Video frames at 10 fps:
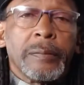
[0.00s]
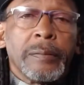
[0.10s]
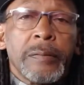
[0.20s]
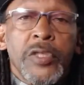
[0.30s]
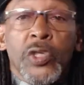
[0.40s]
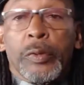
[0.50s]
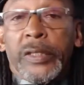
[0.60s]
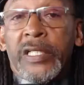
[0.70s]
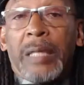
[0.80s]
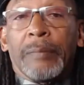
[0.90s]
So on
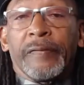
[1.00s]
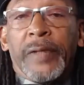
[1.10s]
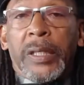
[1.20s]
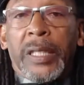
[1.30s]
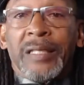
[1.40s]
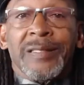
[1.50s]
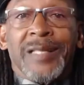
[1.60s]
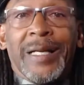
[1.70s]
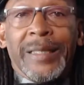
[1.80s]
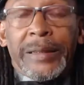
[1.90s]
top of the
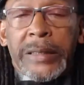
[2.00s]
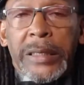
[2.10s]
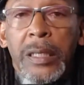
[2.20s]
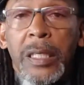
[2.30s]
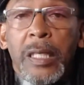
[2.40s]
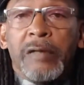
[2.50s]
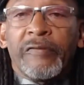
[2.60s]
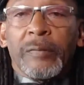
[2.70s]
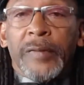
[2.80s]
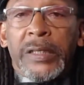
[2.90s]
anxiety
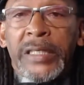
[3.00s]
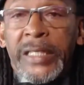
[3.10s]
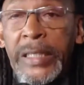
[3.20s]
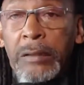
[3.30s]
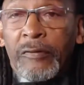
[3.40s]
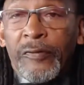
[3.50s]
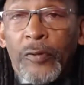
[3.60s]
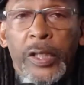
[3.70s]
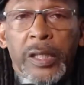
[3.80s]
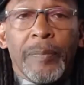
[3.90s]
from the deal
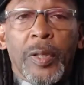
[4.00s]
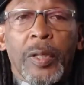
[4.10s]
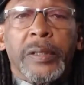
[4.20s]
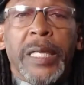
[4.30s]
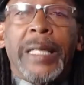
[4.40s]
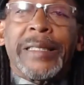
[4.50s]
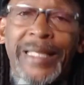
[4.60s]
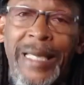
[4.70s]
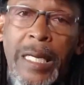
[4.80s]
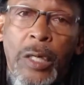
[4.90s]
falling apart, I
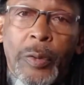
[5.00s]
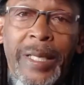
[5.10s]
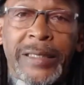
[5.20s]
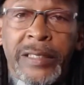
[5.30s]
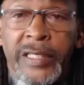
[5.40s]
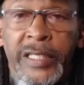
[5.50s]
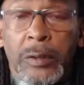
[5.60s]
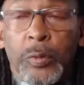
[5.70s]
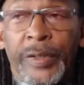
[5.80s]
now had to deal with